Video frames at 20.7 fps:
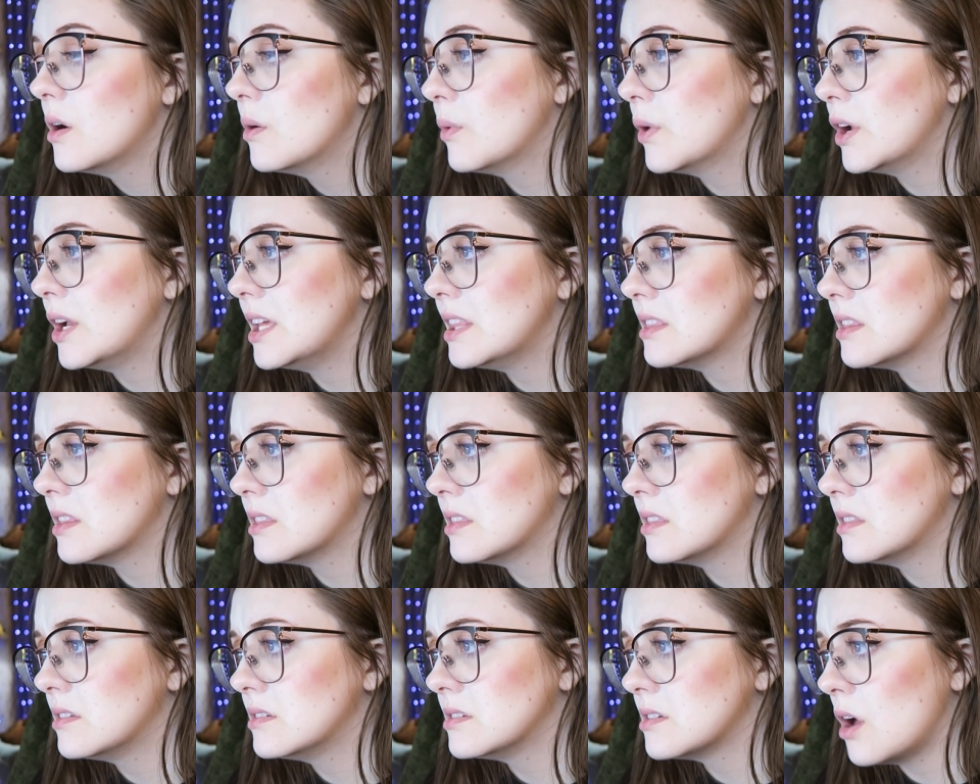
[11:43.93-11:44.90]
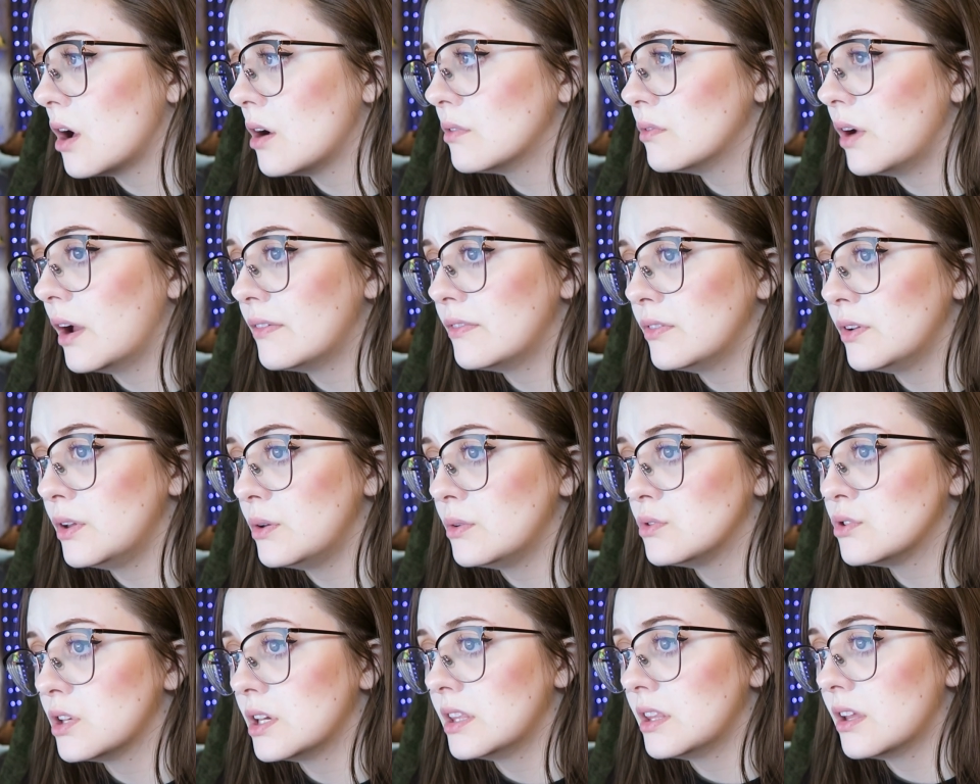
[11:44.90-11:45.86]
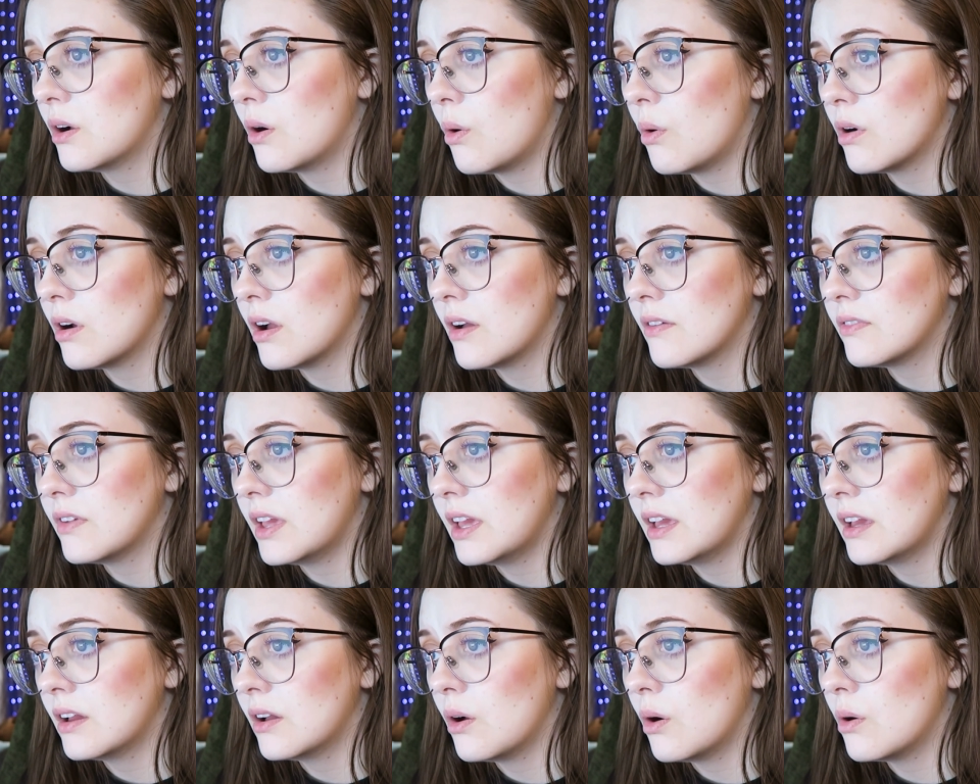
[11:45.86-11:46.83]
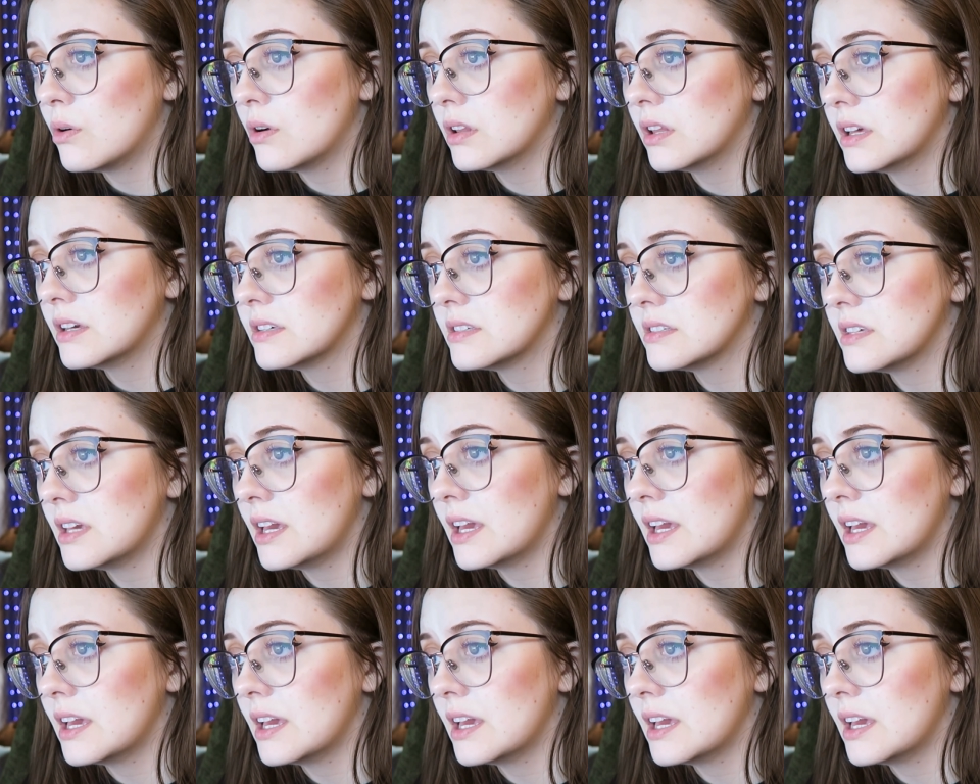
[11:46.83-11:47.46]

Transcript: where he sought refuge in the court of King Cocalus